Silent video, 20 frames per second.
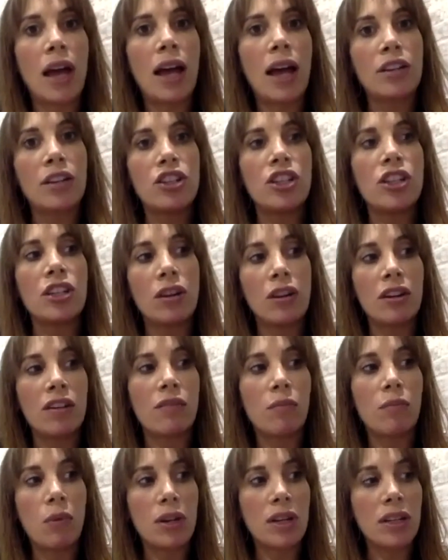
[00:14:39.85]
And she kind
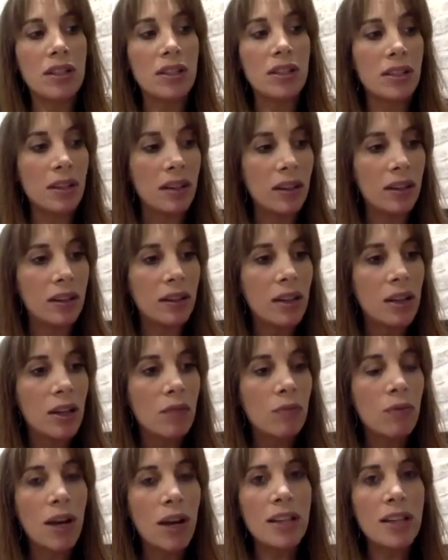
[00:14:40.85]
of wanted to
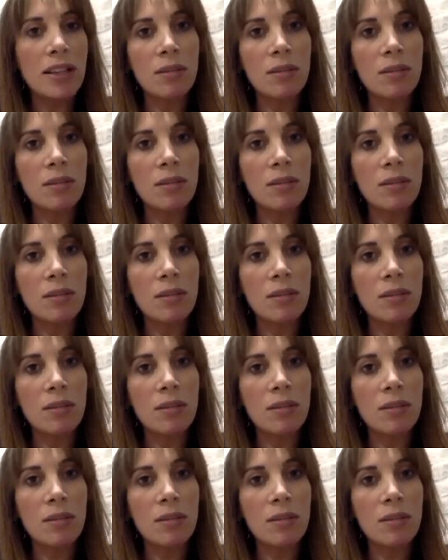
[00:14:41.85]
raise